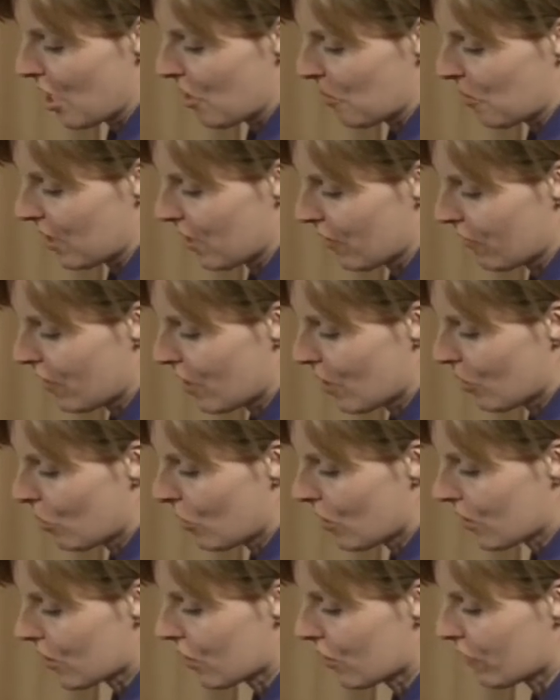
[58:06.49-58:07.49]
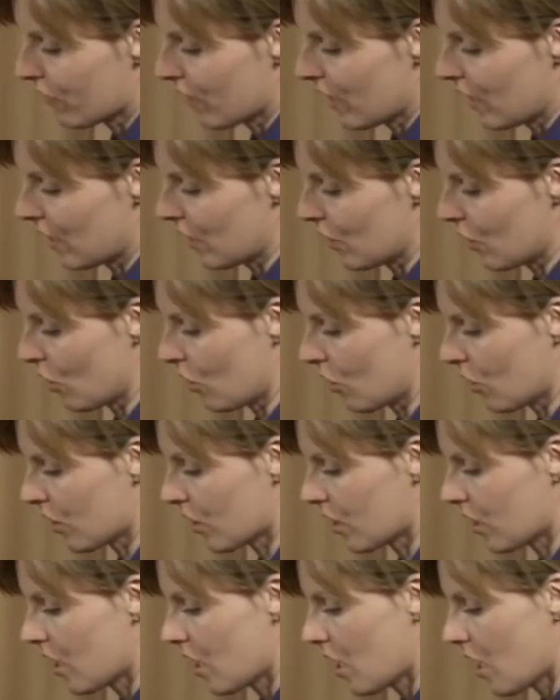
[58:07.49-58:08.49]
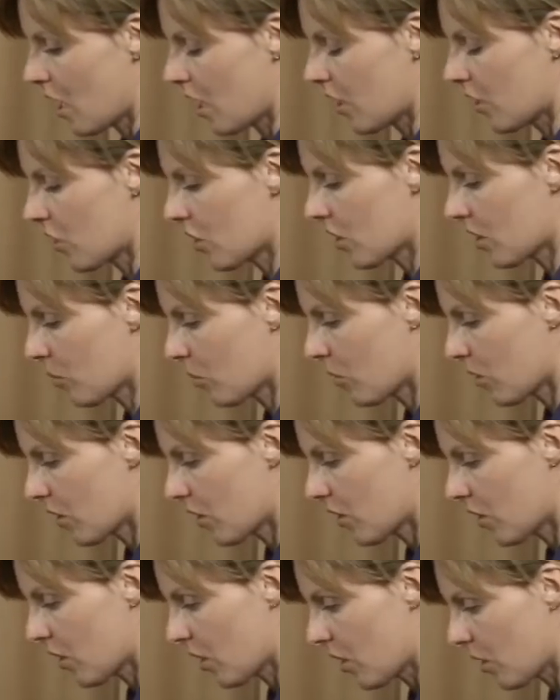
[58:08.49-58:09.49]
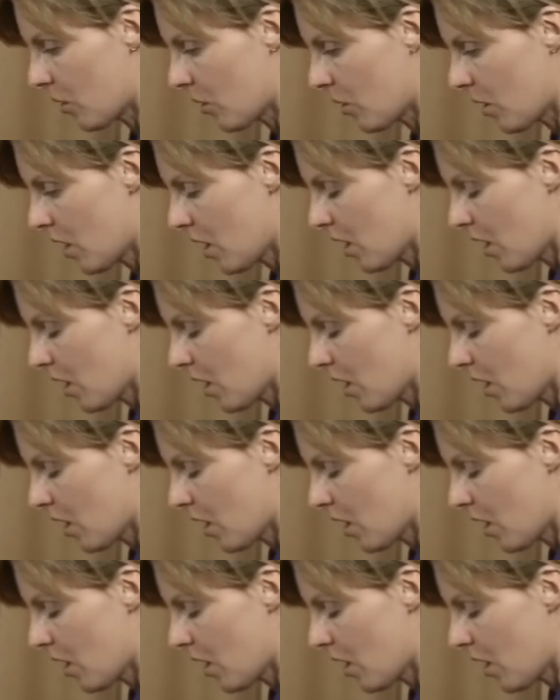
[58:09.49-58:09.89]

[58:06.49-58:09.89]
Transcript: But if I was to feel a knot, I just want to